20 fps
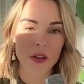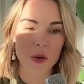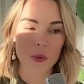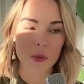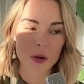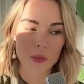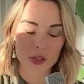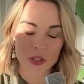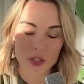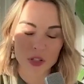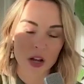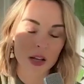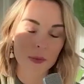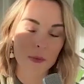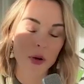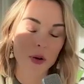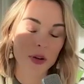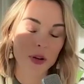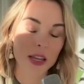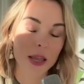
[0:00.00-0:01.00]
when we talk
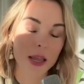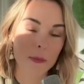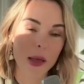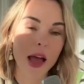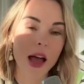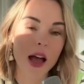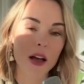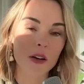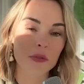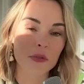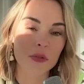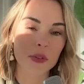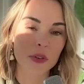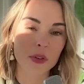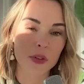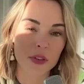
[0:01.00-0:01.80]
about EMF